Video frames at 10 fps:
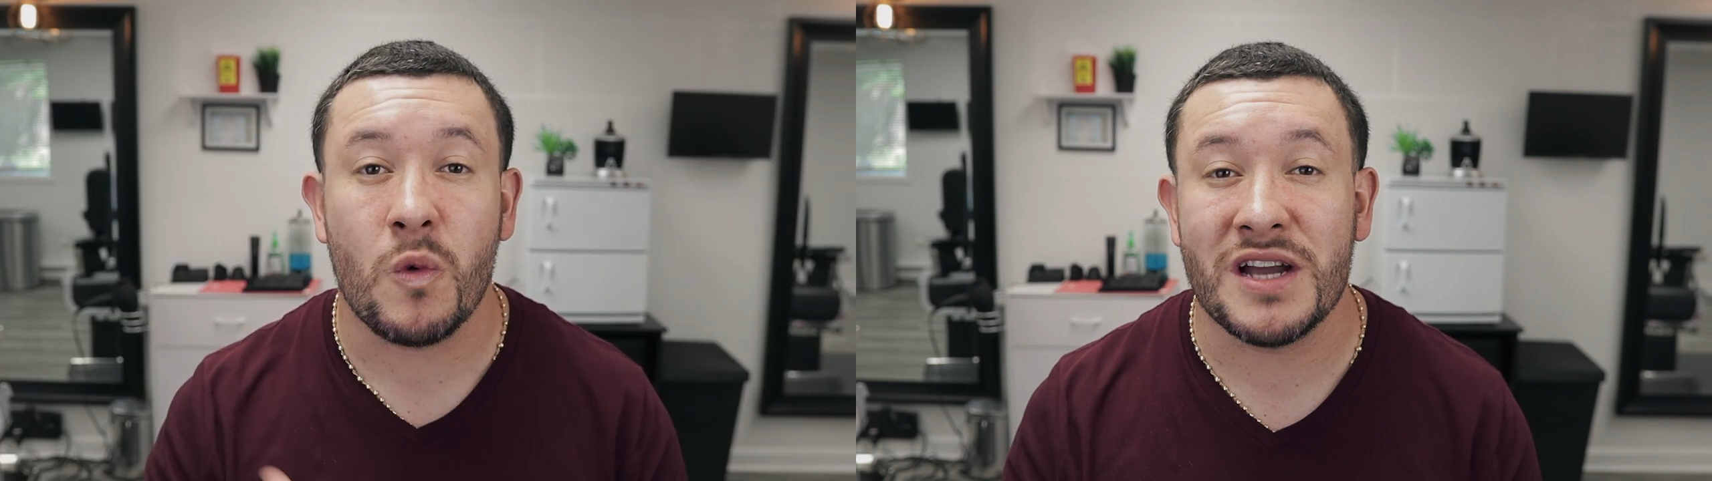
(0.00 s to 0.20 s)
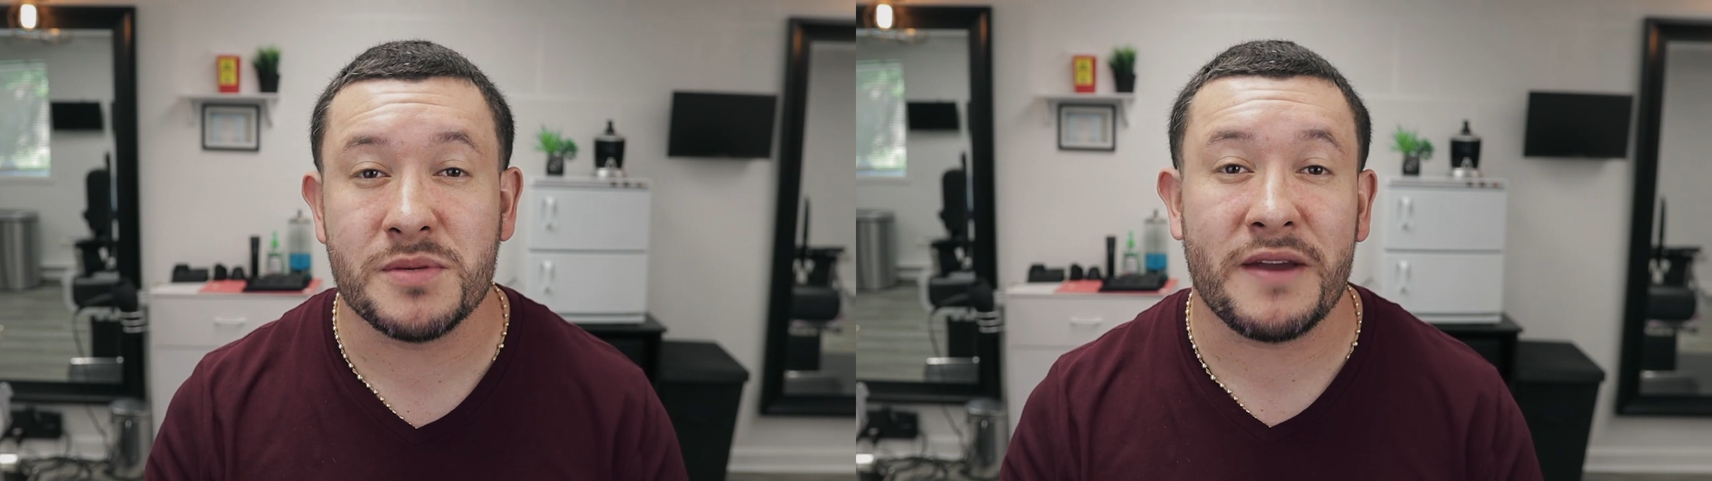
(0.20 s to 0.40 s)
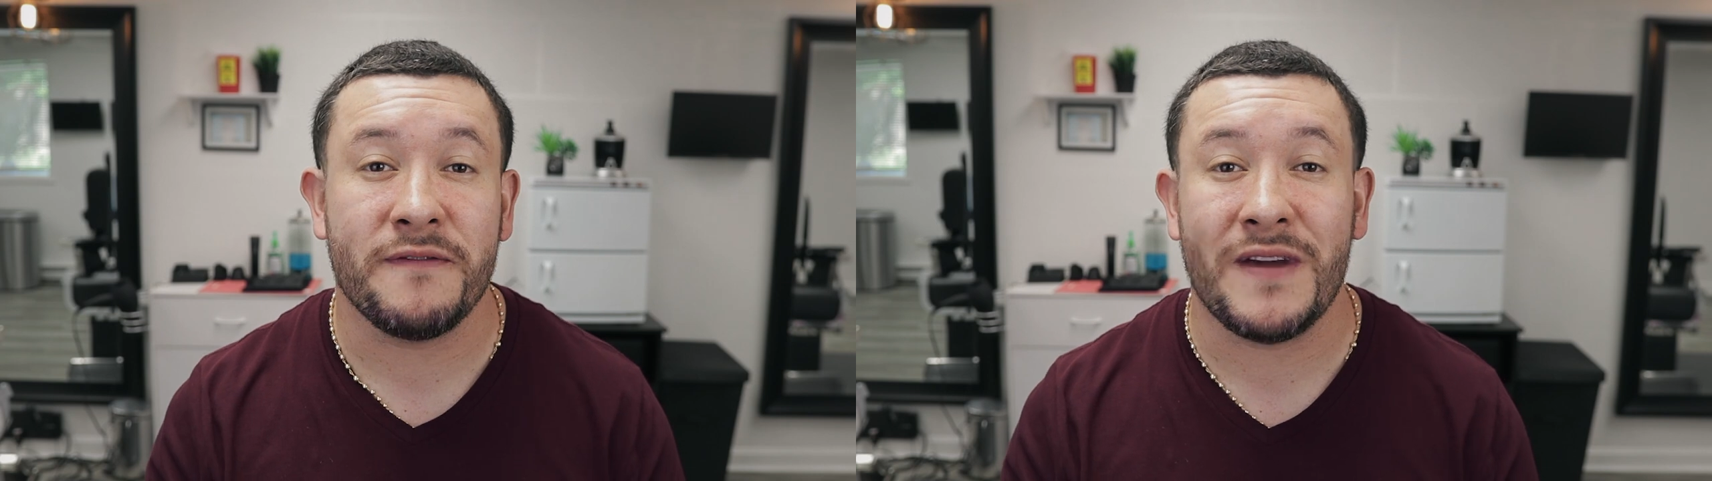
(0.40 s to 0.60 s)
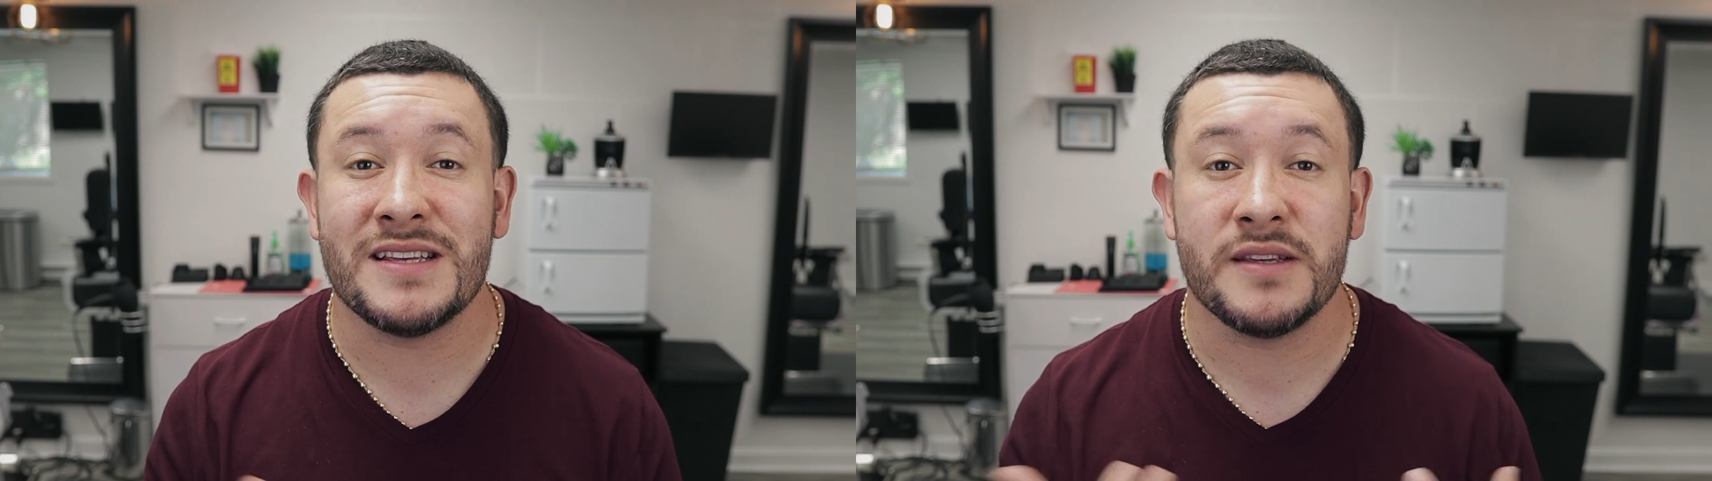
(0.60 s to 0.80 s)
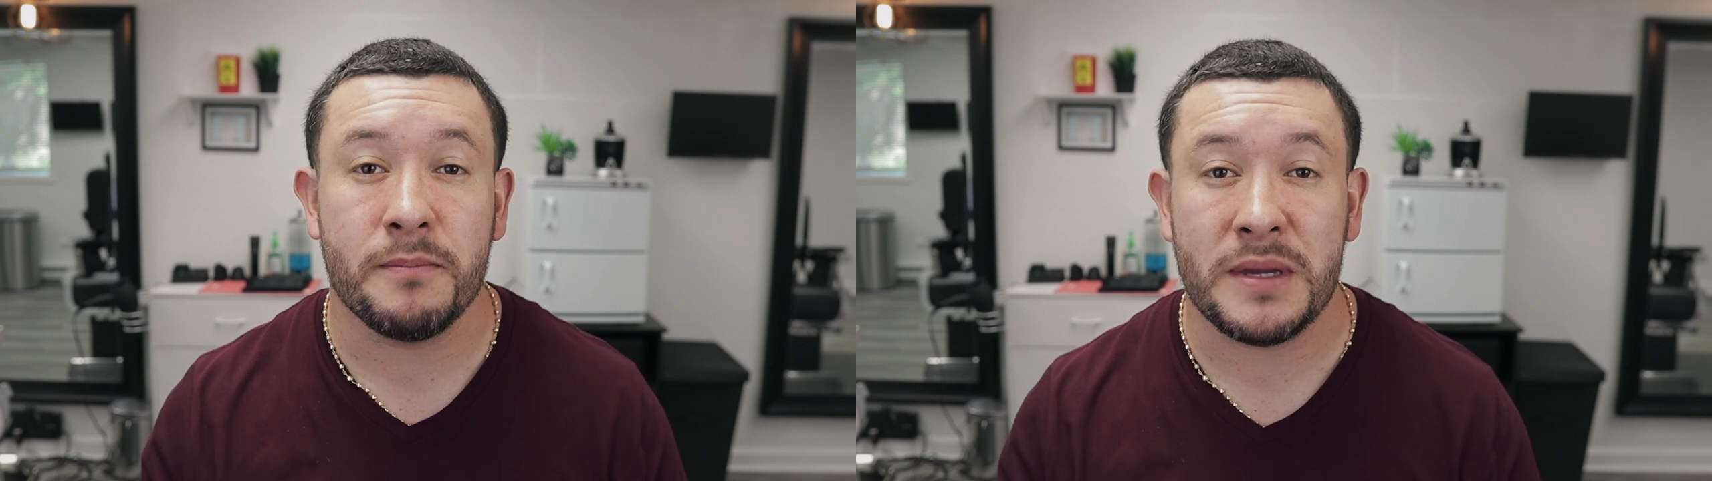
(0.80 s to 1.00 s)
wash my
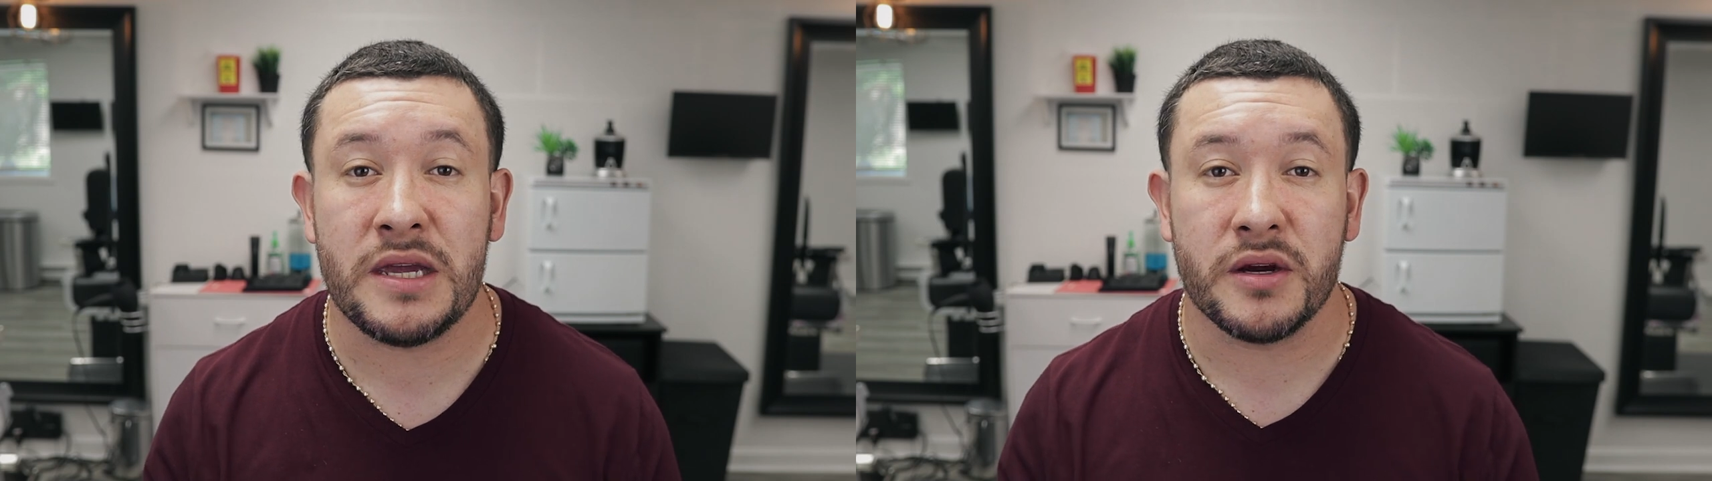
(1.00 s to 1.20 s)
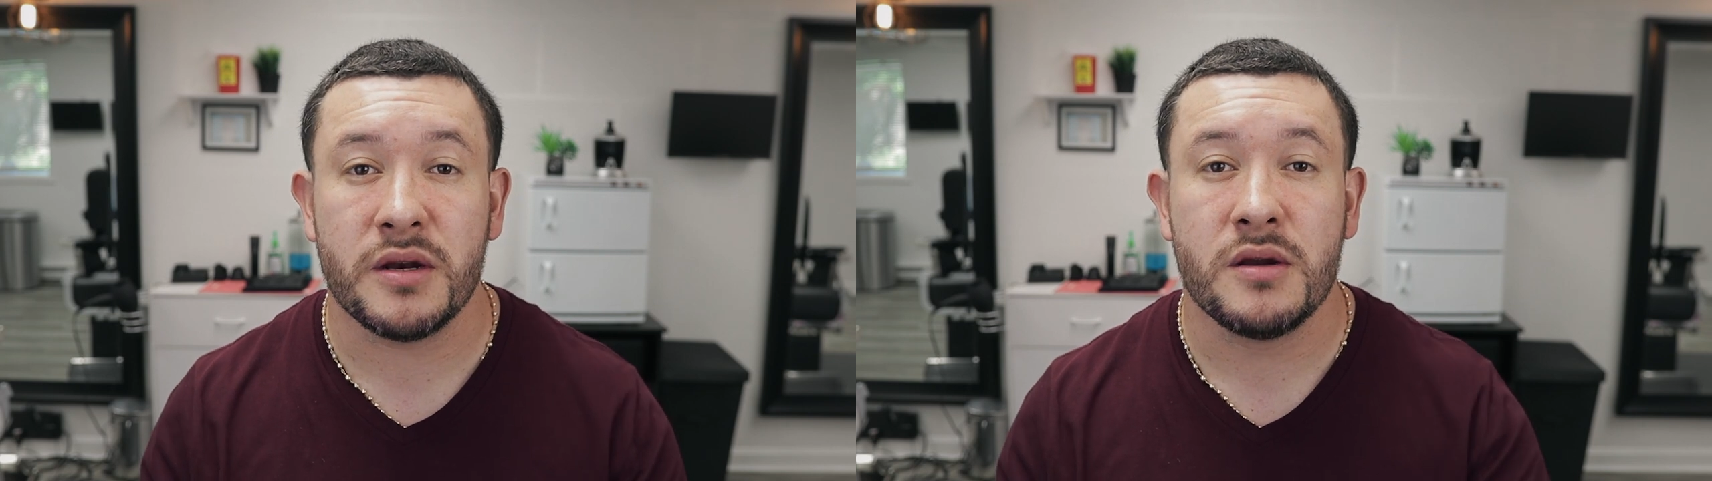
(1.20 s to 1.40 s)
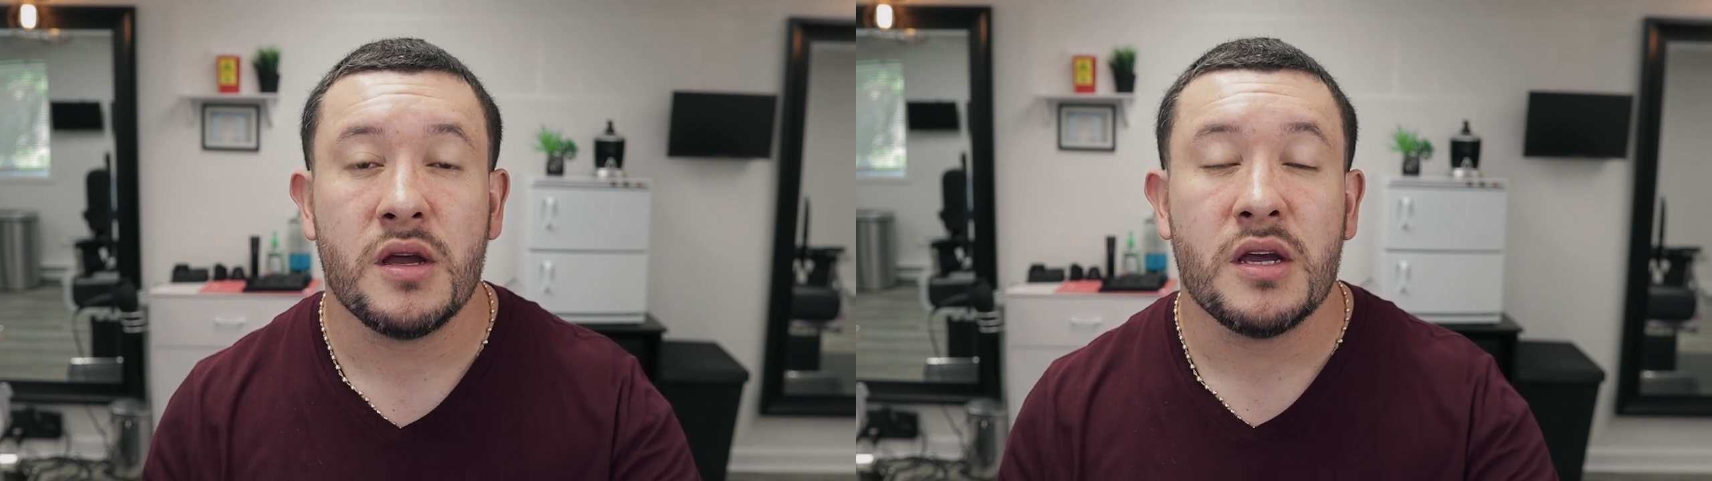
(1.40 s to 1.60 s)
face and beard.